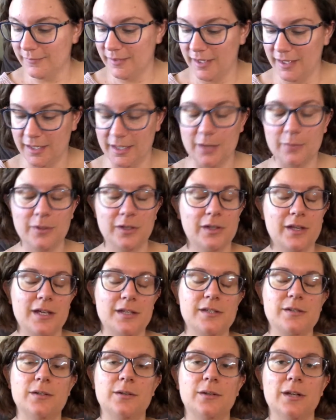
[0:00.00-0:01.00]
And I
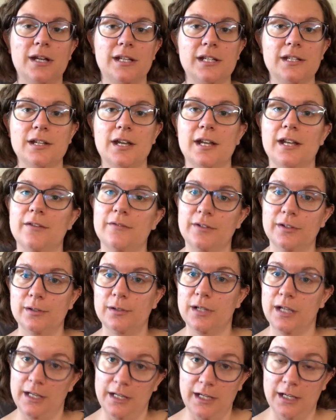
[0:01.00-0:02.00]
realized I did not have
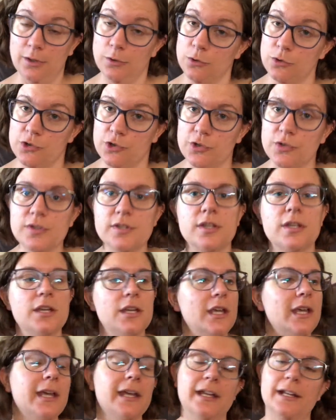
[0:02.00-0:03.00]
any undershirts,
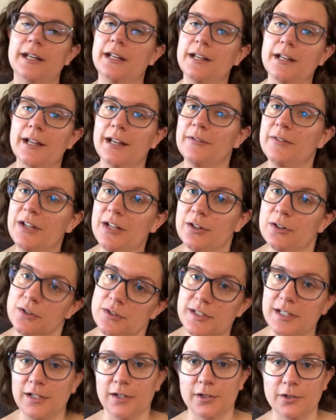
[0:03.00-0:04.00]
and I did not have any
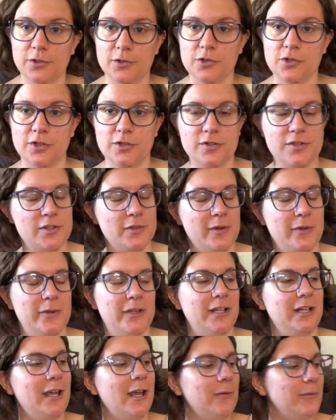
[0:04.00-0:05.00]
nursing undershirts, so I
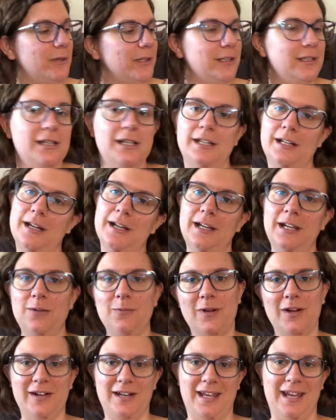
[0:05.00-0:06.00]
went and got one, and now I can
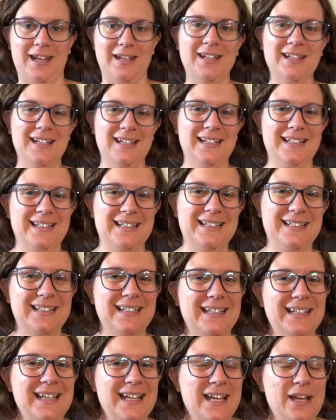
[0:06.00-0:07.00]
wear it again.
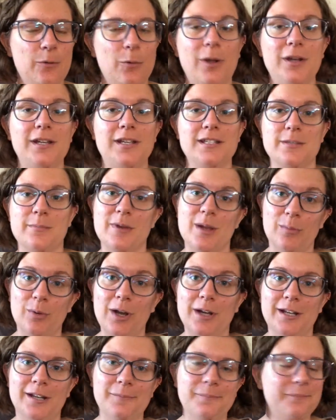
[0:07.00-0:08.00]
One, because I'm not
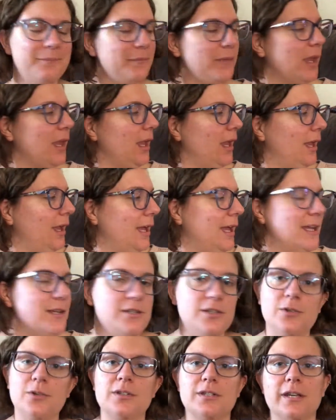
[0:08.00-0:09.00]
pregnant, and
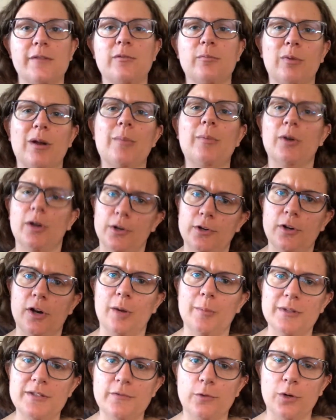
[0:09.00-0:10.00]
two, because I have the proper
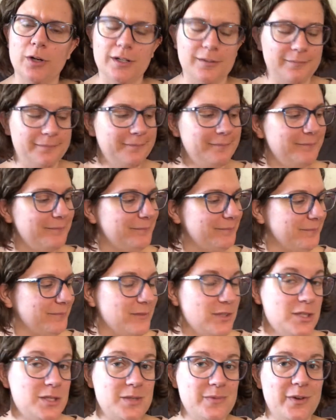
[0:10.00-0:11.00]
undergarments for it.
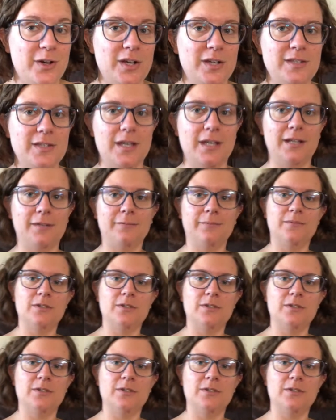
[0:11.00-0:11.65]
It's very exciting.